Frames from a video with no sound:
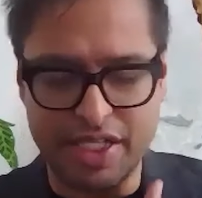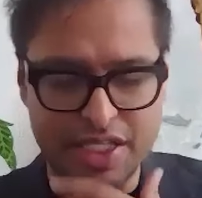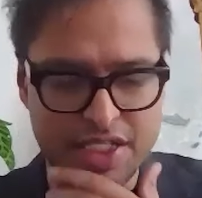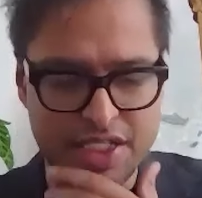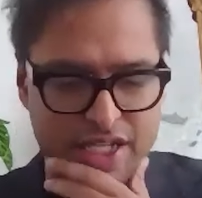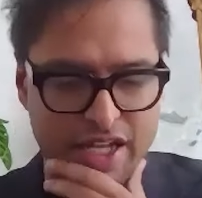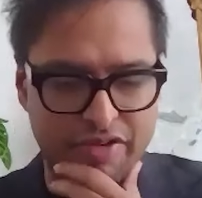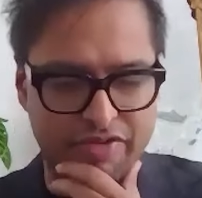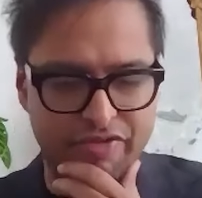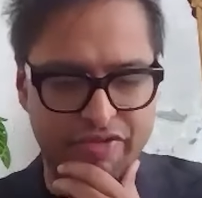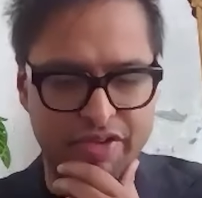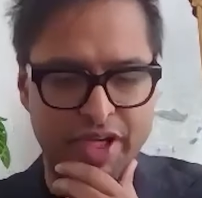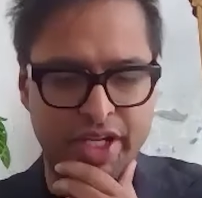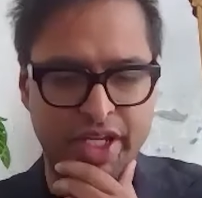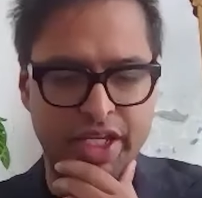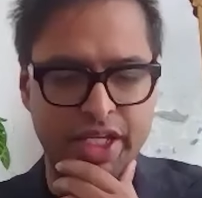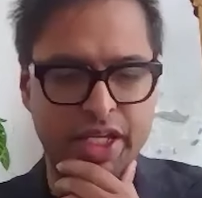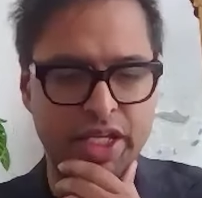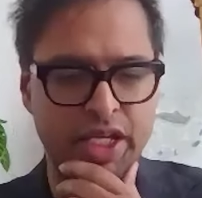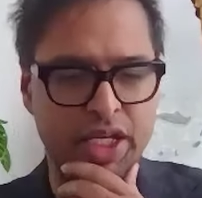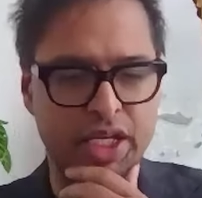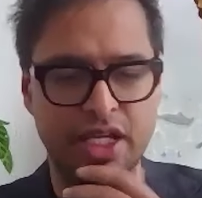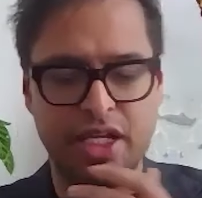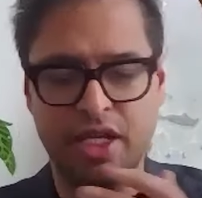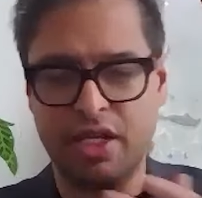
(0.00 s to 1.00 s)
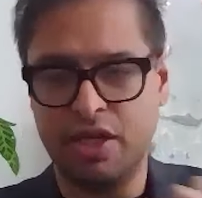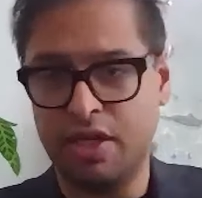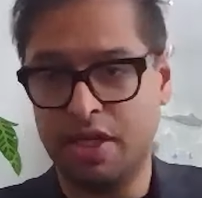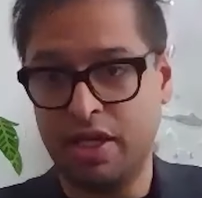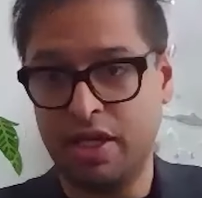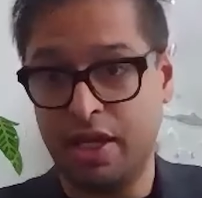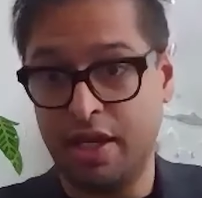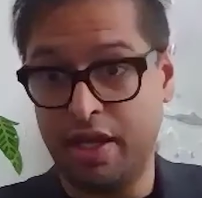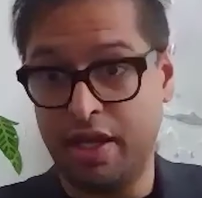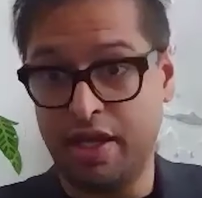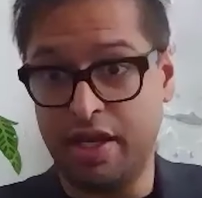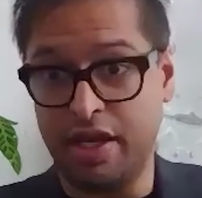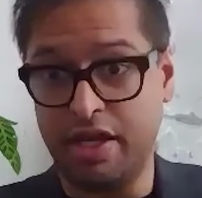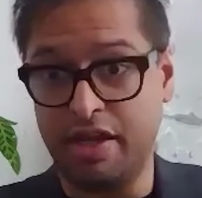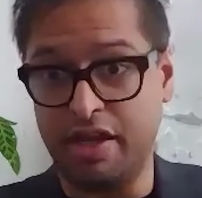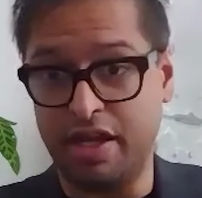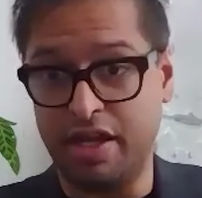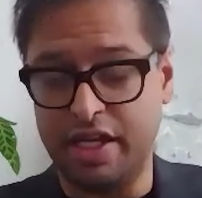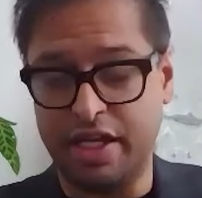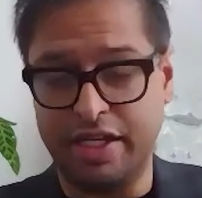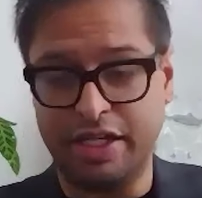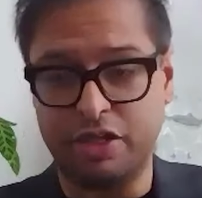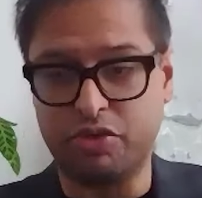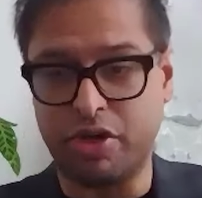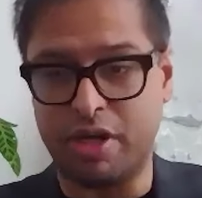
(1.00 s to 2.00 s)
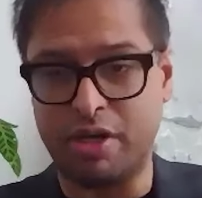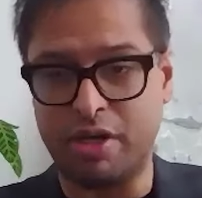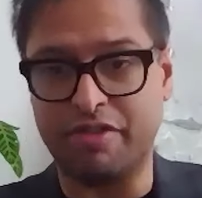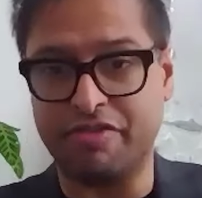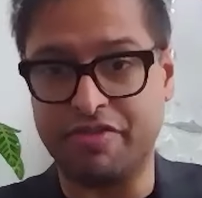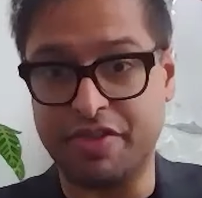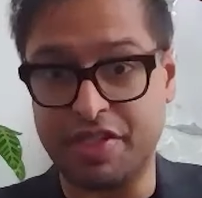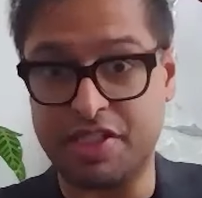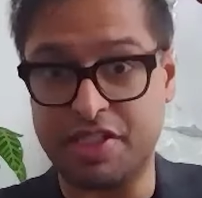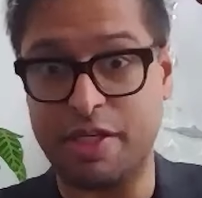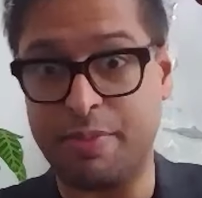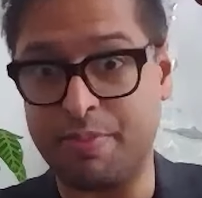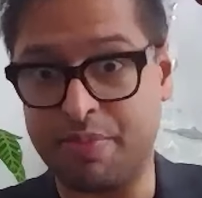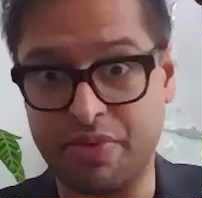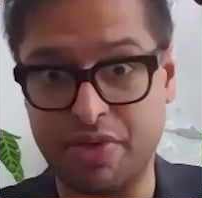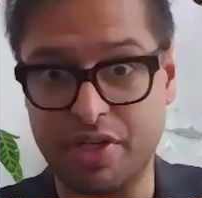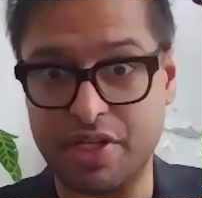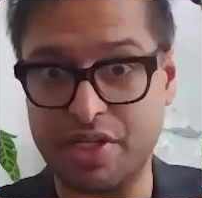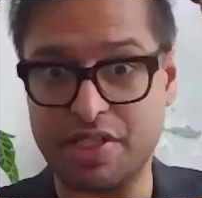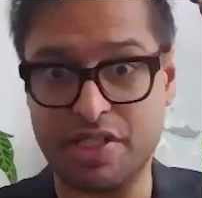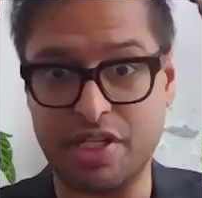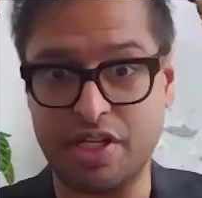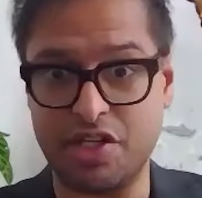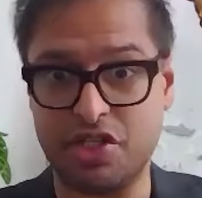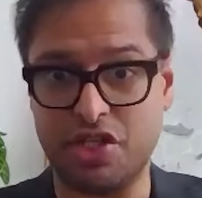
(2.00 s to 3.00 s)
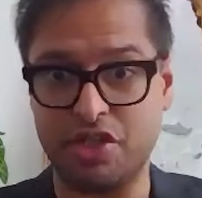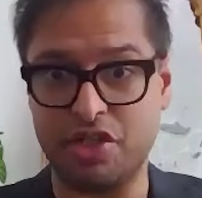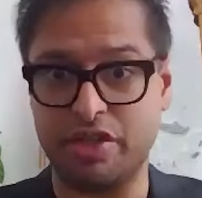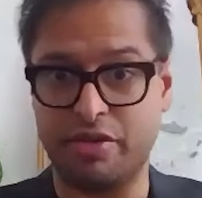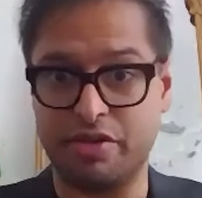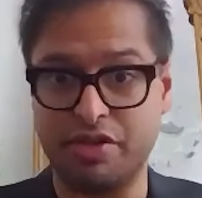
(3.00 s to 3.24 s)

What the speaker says: It's definitely an incredibly vociferous issue.